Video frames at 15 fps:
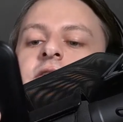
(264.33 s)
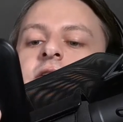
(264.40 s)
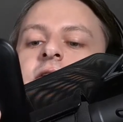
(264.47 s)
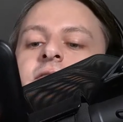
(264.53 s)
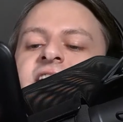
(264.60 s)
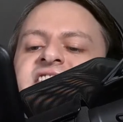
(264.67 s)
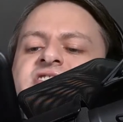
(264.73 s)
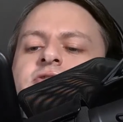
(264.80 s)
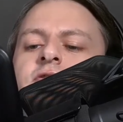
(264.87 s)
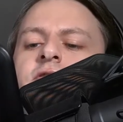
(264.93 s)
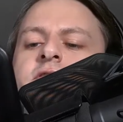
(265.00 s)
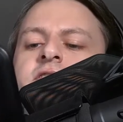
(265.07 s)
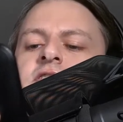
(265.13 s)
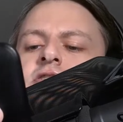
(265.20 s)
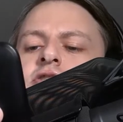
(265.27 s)
They
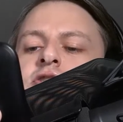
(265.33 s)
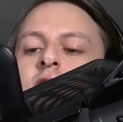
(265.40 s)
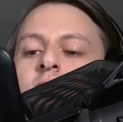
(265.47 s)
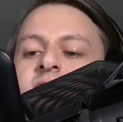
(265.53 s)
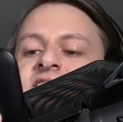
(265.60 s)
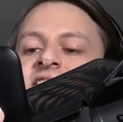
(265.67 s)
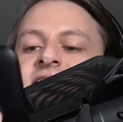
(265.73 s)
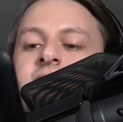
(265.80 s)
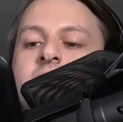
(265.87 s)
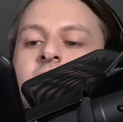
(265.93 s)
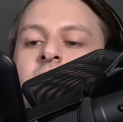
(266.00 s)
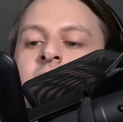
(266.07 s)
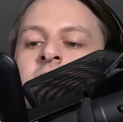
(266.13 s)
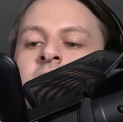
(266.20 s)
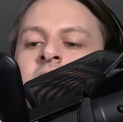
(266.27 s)
stood so
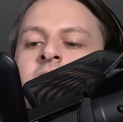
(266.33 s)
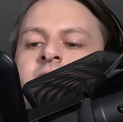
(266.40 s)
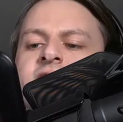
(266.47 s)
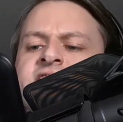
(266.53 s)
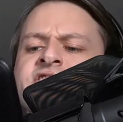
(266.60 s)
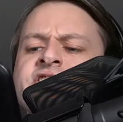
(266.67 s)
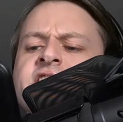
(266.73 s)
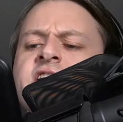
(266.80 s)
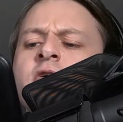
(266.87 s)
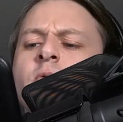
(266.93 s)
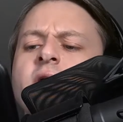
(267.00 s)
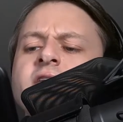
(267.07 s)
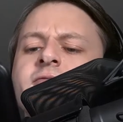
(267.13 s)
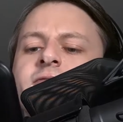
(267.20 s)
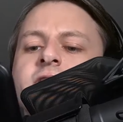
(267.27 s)
still that she
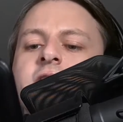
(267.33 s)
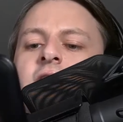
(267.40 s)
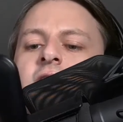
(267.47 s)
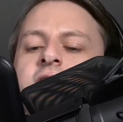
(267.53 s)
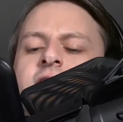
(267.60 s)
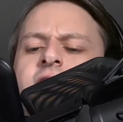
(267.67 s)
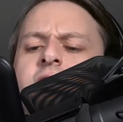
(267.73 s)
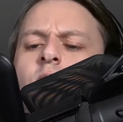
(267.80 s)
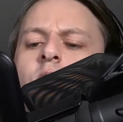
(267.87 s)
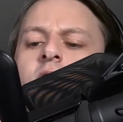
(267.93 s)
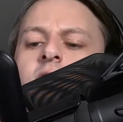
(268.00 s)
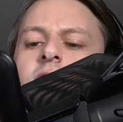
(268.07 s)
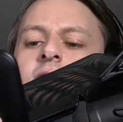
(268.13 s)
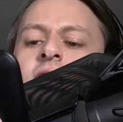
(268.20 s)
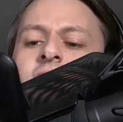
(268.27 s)
quite forgot they were
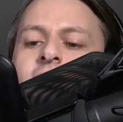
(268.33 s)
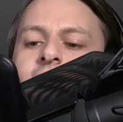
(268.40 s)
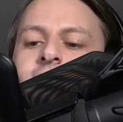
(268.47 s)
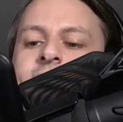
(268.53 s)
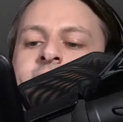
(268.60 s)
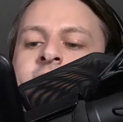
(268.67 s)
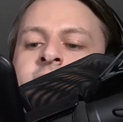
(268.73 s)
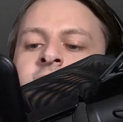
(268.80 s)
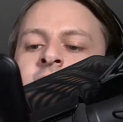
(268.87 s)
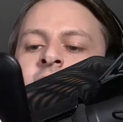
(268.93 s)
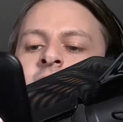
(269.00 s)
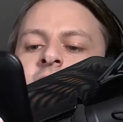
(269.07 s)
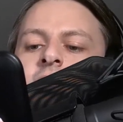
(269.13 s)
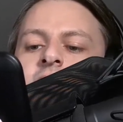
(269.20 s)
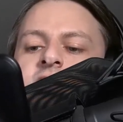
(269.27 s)
alive,
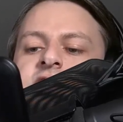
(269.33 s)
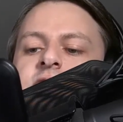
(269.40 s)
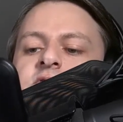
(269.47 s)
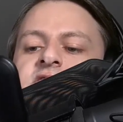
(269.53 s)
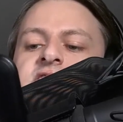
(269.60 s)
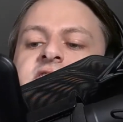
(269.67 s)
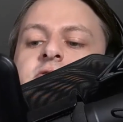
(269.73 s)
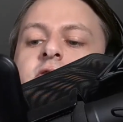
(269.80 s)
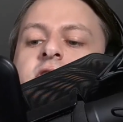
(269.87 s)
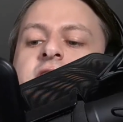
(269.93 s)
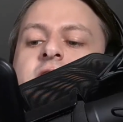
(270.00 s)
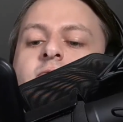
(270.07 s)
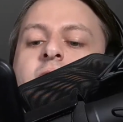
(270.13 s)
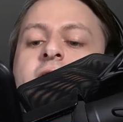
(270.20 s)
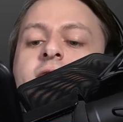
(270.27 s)
and she was just
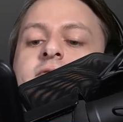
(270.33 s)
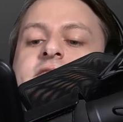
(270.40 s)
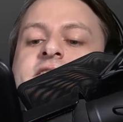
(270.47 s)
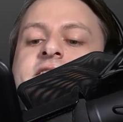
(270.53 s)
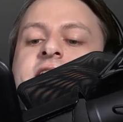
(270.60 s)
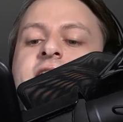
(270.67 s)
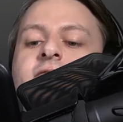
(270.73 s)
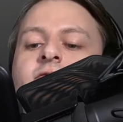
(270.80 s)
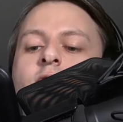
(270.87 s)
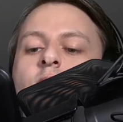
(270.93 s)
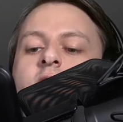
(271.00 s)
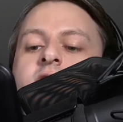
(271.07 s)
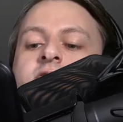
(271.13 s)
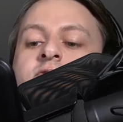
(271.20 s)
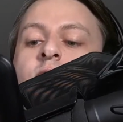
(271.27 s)
looking round to see if the
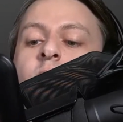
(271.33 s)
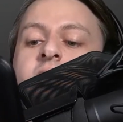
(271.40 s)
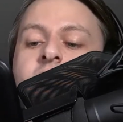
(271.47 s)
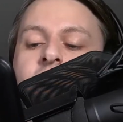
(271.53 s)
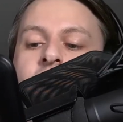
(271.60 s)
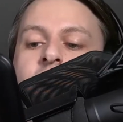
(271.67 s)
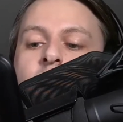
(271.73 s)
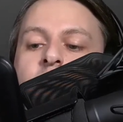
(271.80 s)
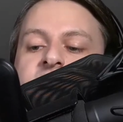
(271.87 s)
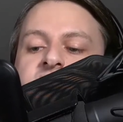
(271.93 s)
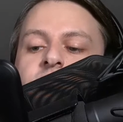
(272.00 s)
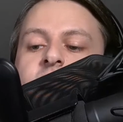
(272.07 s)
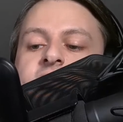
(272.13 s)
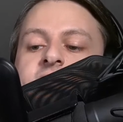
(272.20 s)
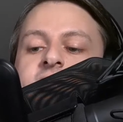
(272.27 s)
word Tweedle
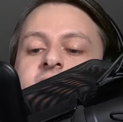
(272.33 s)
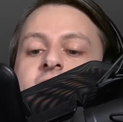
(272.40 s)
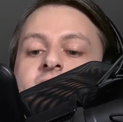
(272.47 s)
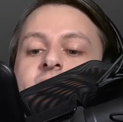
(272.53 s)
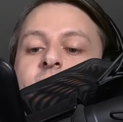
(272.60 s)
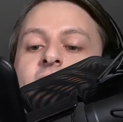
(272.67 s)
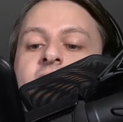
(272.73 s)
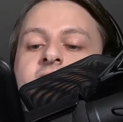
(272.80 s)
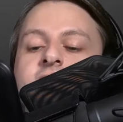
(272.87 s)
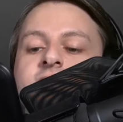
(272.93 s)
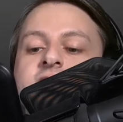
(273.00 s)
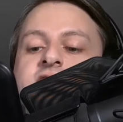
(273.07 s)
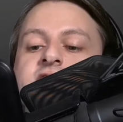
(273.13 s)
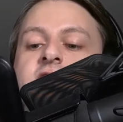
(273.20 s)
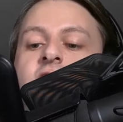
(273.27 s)
was written at the back of
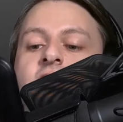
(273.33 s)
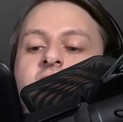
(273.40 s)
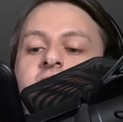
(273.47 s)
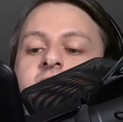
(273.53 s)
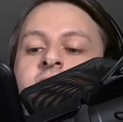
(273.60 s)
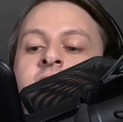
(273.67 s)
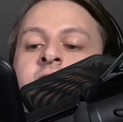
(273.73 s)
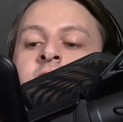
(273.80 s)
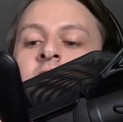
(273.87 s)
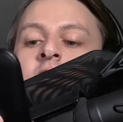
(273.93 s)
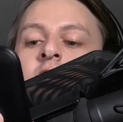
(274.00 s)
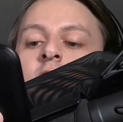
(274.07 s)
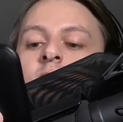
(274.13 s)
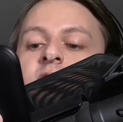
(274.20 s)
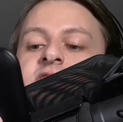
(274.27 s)
each collar
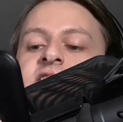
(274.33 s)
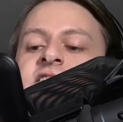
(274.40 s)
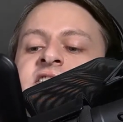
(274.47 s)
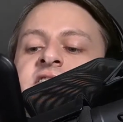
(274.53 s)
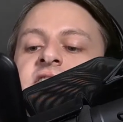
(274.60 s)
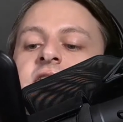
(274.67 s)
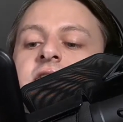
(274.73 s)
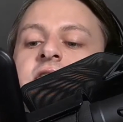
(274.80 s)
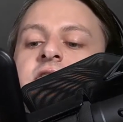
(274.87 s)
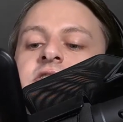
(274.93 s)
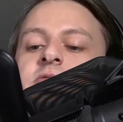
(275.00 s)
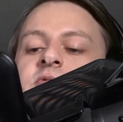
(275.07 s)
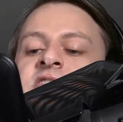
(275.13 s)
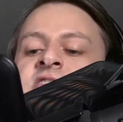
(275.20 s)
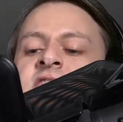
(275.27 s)
when she
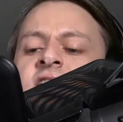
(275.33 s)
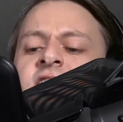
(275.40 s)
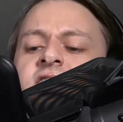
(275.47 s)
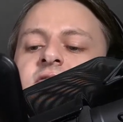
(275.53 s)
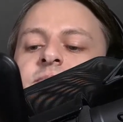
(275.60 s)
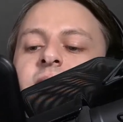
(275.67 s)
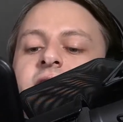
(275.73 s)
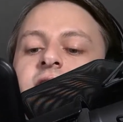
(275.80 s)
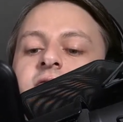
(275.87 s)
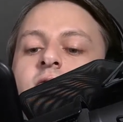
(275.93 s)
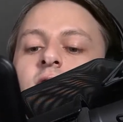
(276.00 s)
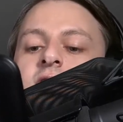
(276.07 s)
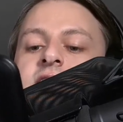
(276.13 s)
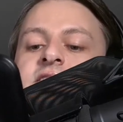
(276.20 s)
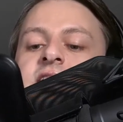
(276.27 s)
was startled by a
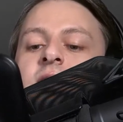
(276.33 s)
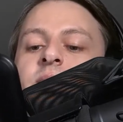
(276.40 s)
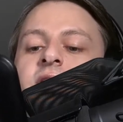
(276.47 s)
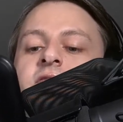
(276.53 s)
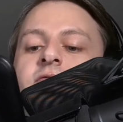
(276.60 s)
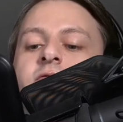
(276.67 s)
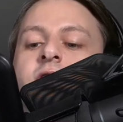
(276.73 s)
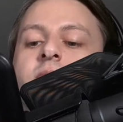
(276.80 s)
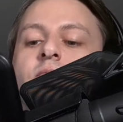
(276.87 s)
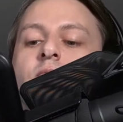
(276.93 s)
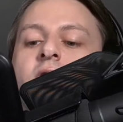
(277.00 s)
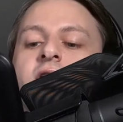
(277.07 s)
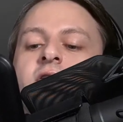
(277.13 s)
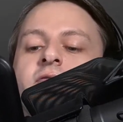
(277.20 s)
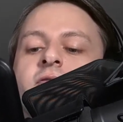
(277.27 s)
voice coming from
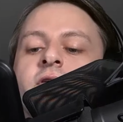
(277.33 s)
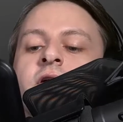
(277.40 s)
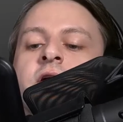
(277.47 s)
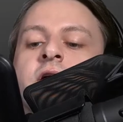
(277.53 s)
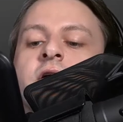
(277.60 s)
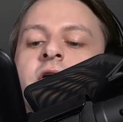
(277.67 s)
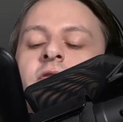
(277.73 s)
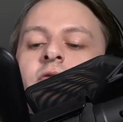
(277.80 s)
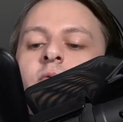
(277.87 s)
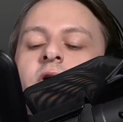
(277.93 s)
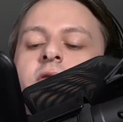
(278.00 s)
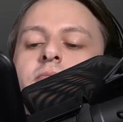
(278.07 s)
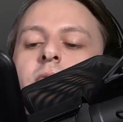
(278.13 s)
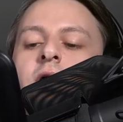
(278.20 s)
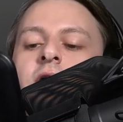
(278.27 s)
the
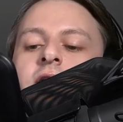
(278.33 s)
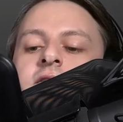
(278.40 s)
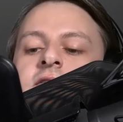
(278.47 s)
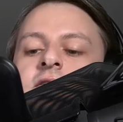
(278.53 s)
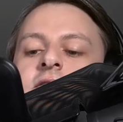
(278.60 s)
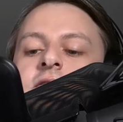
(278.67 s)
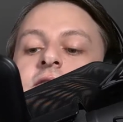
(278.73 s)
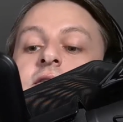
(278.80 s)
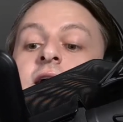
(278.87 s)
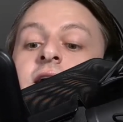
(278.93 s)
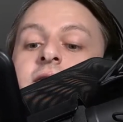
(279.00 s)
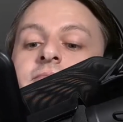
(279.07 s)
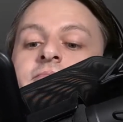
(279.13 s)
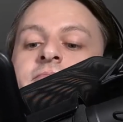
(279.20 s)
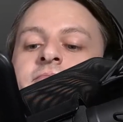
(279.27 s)
one marked
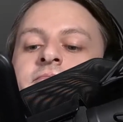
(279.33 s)
Dumb.